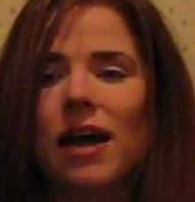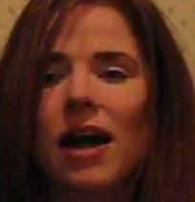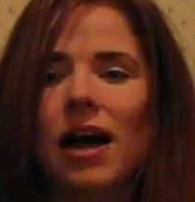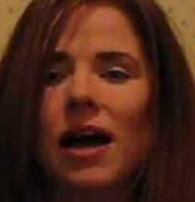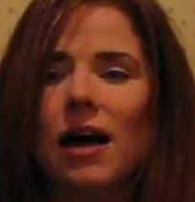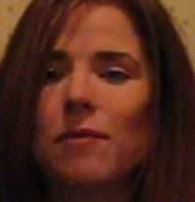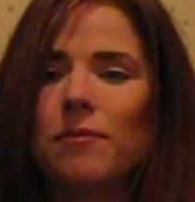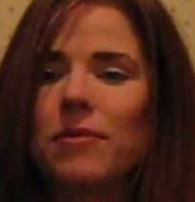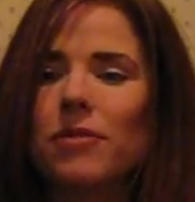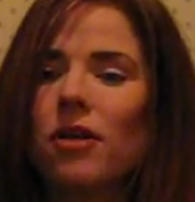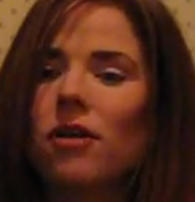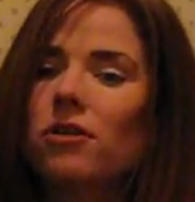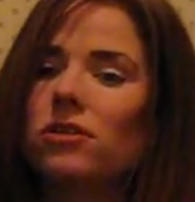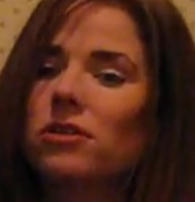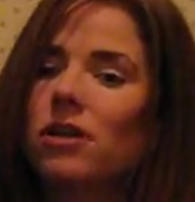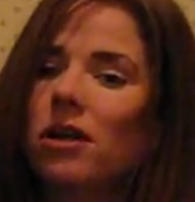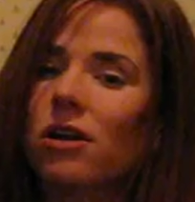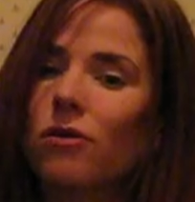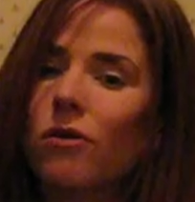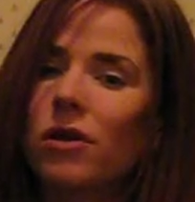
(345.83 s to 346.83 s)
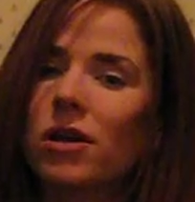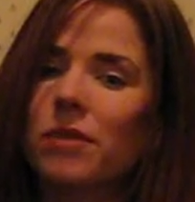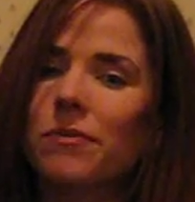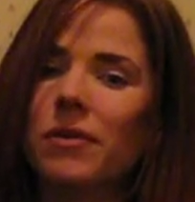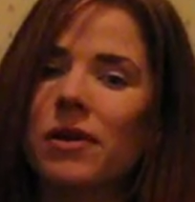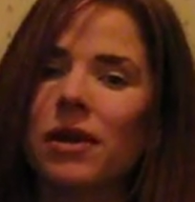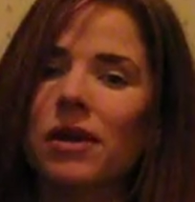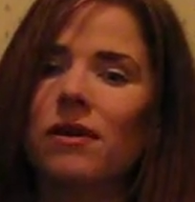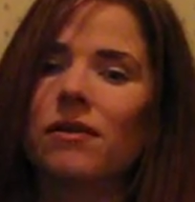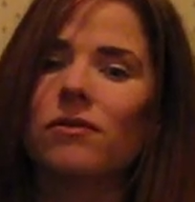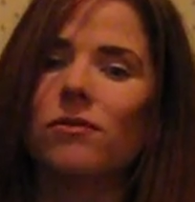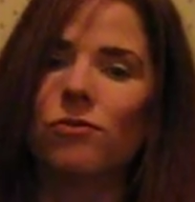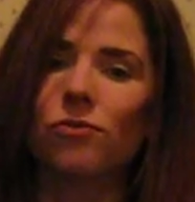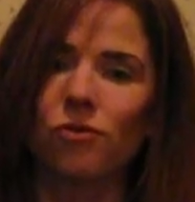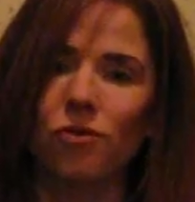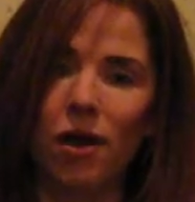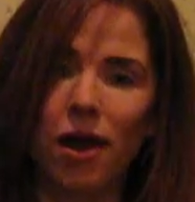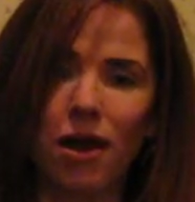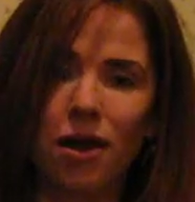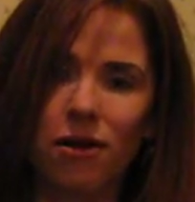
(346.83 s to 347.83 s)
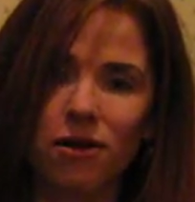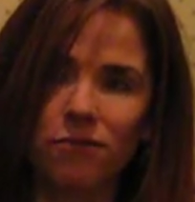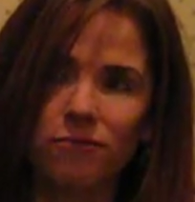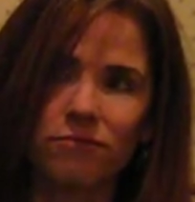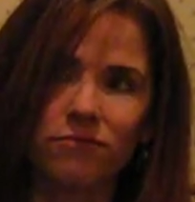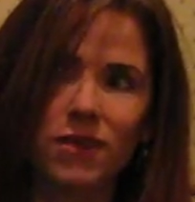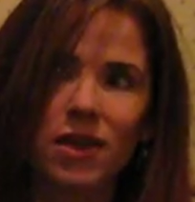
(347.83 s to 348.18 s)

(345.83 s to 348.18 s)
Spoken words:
Those are going to be rare.